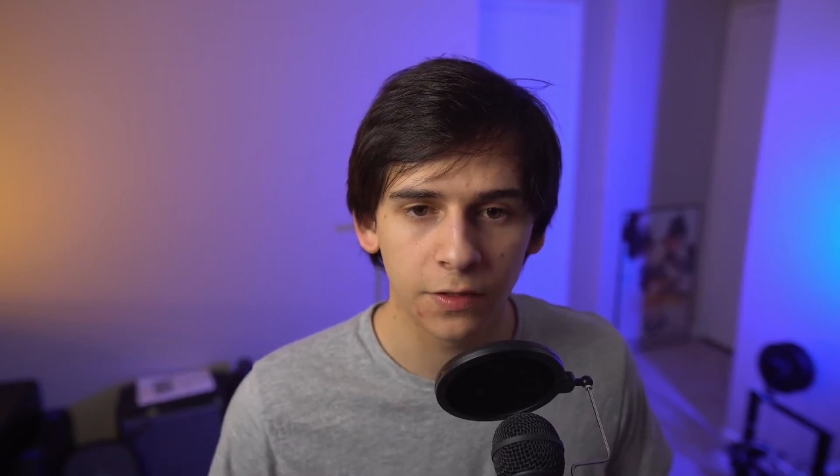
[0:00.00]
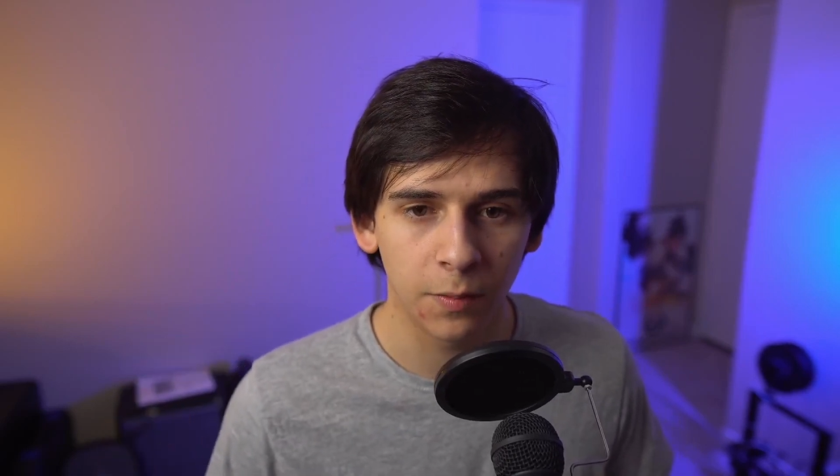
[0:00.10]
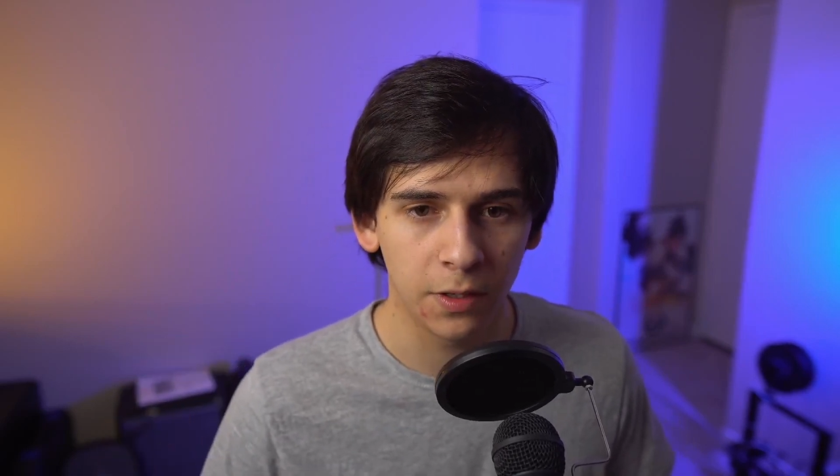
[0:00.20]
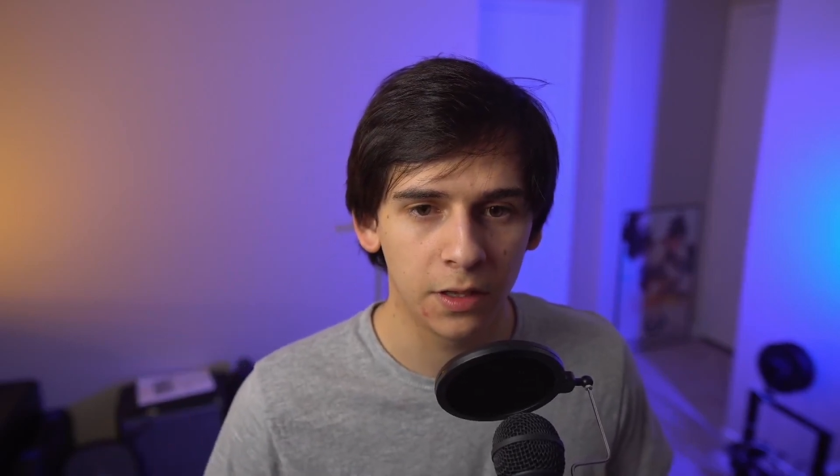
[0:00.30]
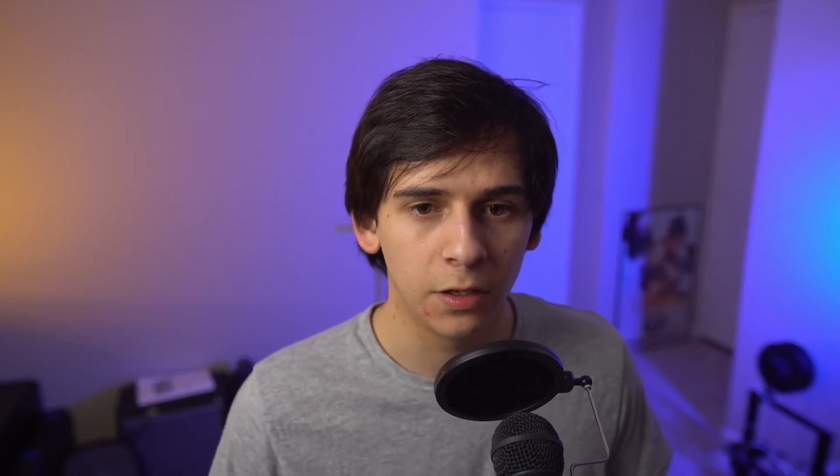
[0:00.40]

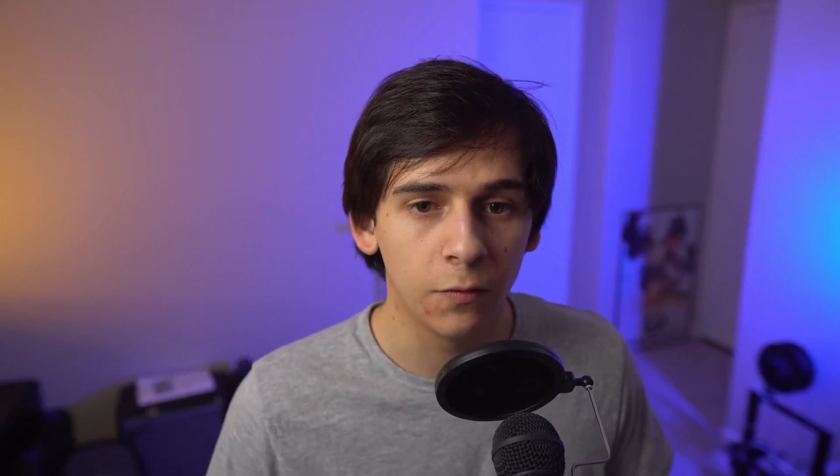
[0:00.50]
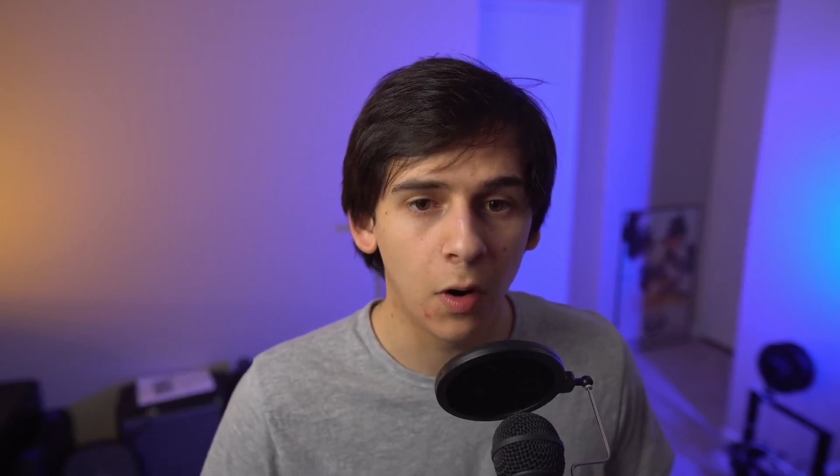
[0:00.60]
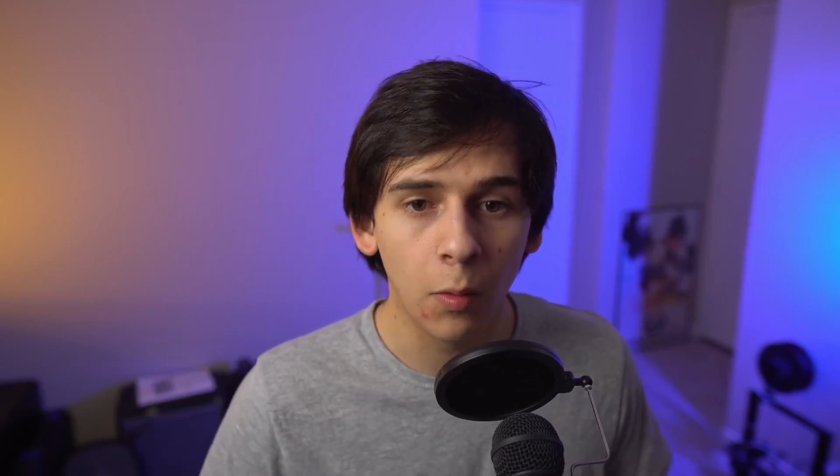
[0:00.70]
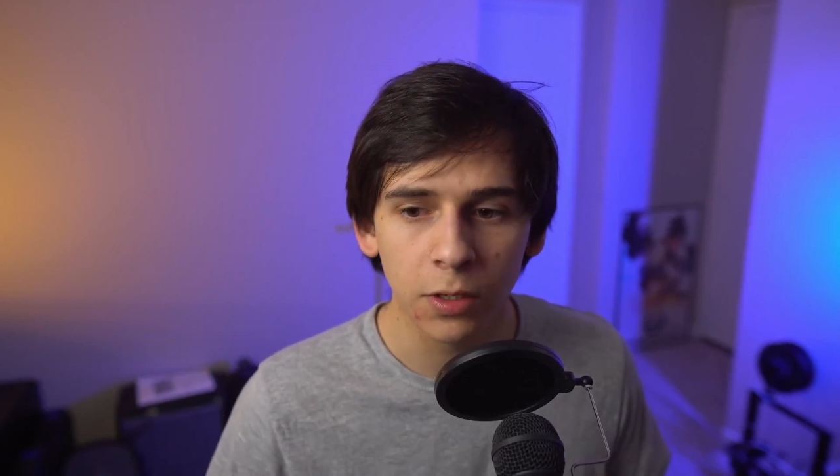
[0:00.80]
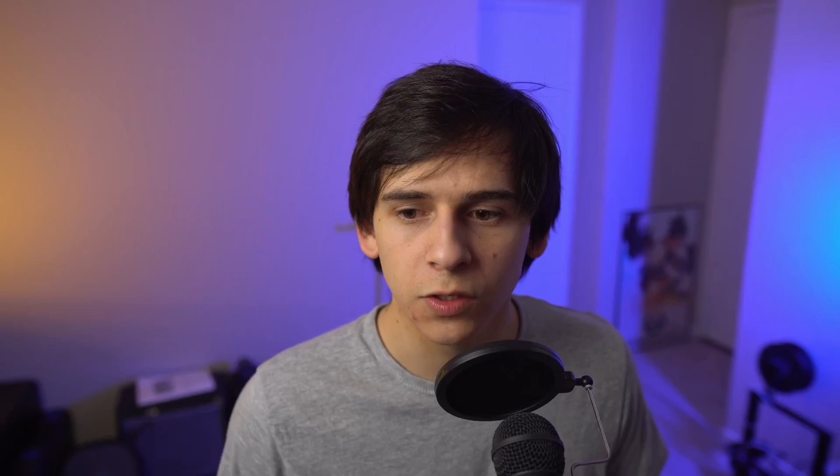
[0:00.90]
something that you've
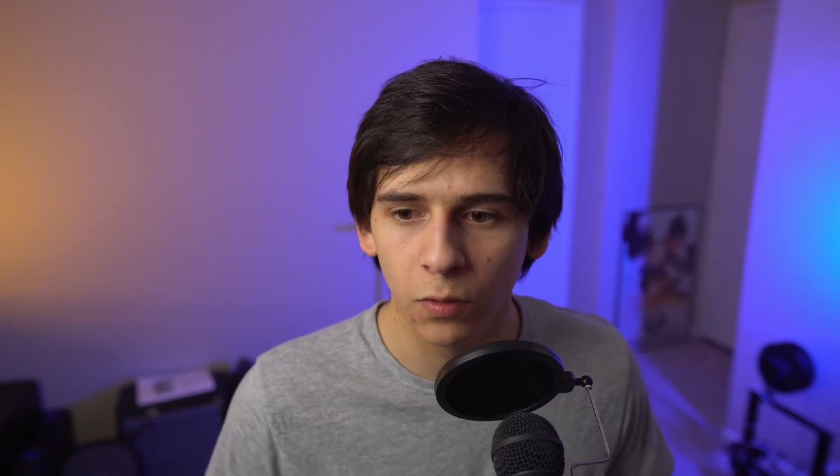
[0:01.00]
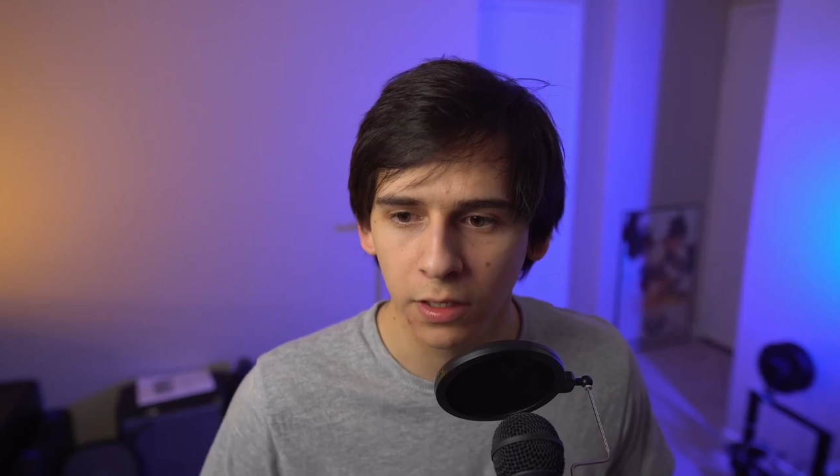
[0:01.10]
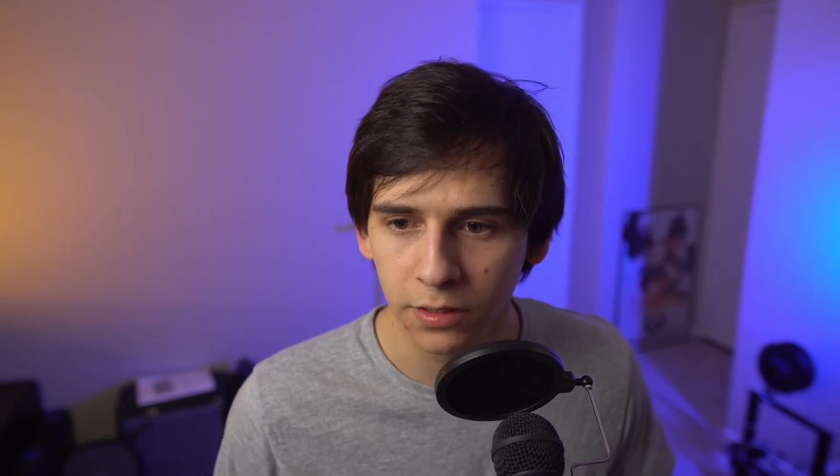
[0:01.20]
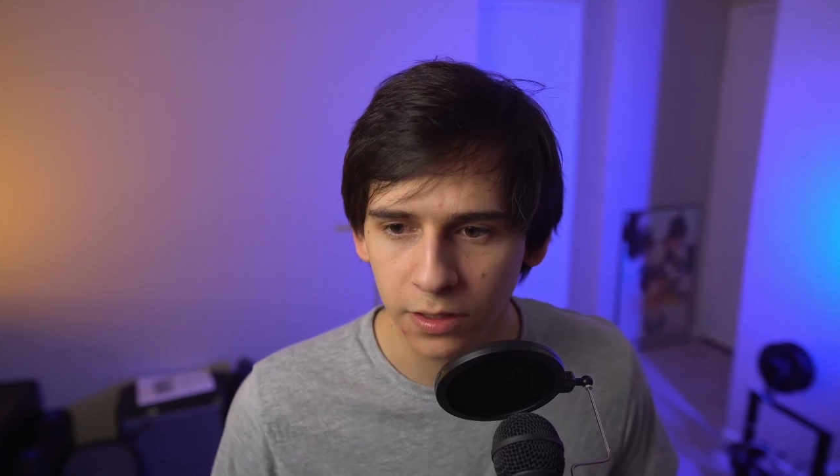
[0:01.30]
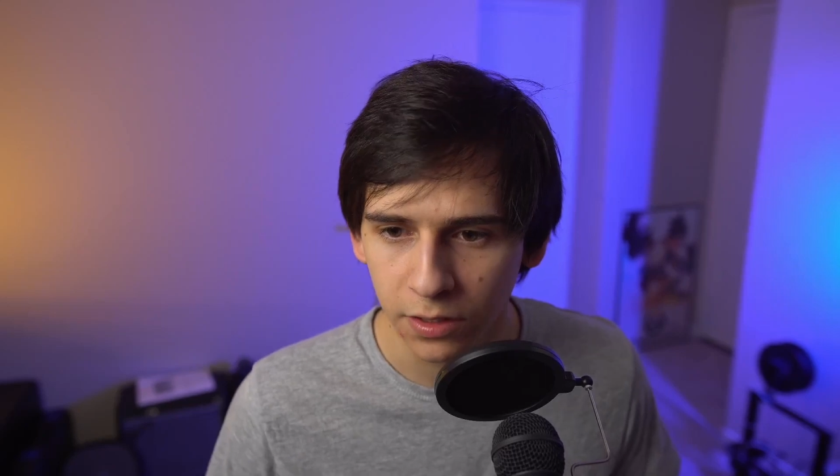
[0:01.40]
always
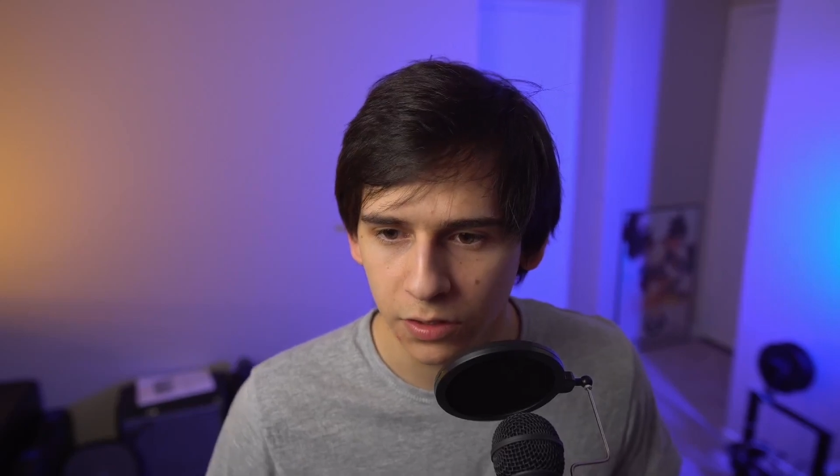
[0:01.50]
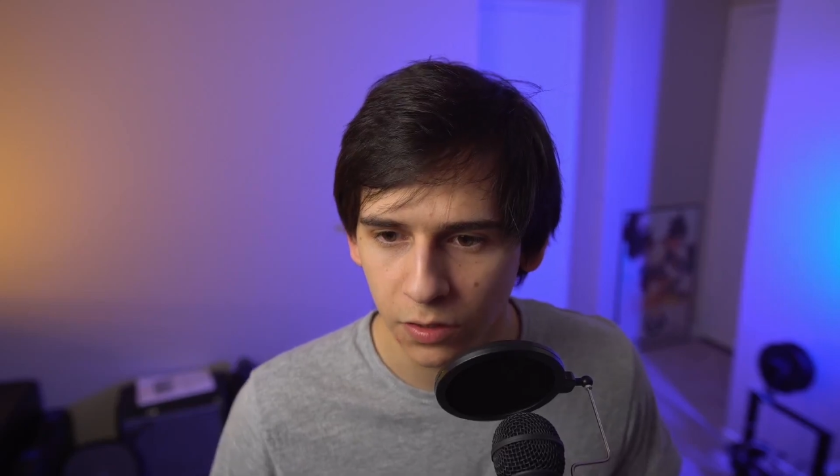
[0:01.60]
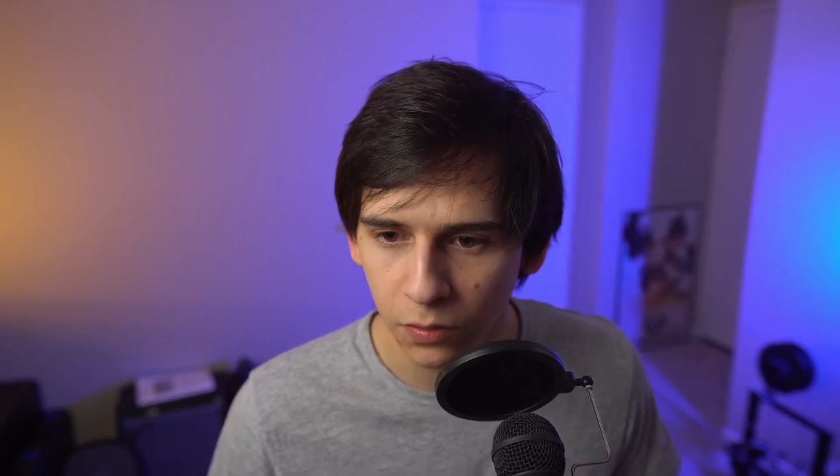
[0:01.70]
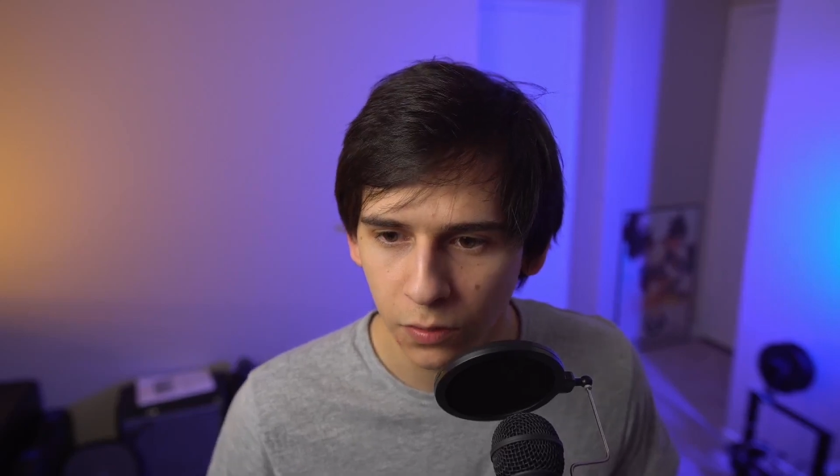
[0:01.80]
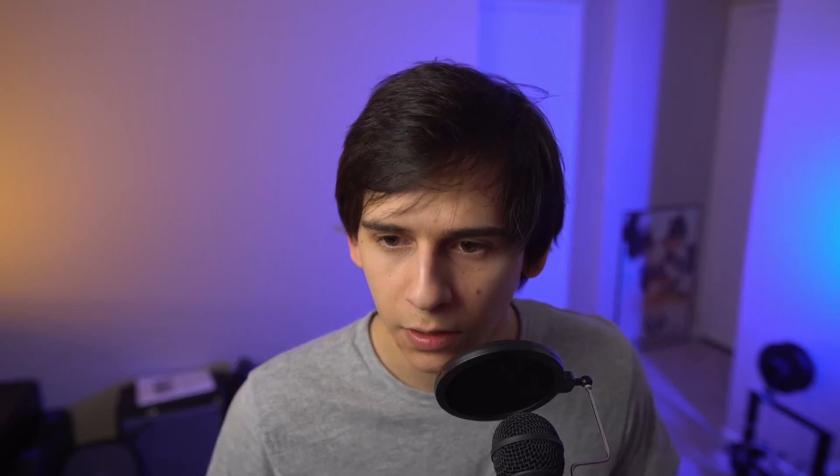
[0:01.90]
wanted to
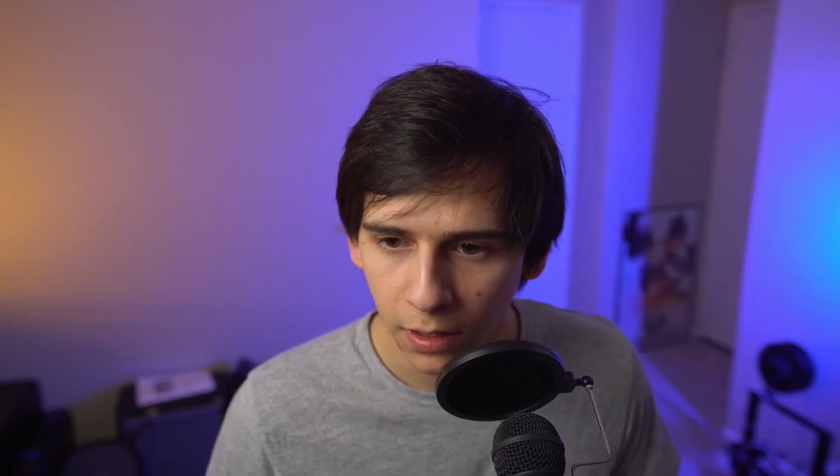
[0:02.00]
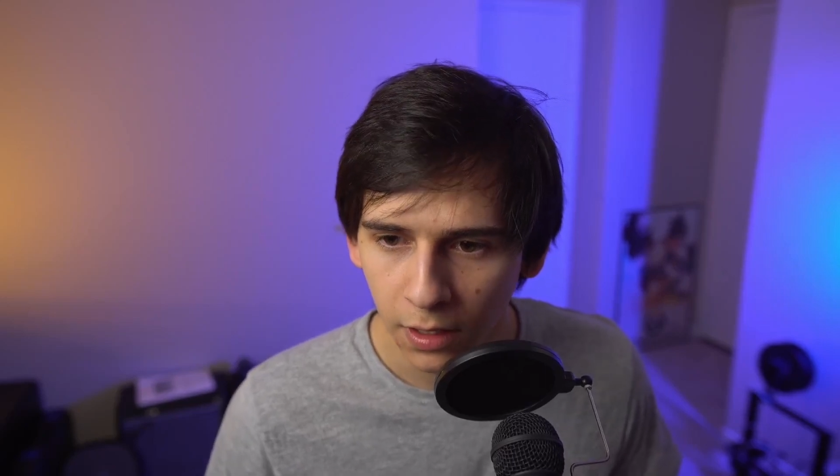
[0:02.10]
do,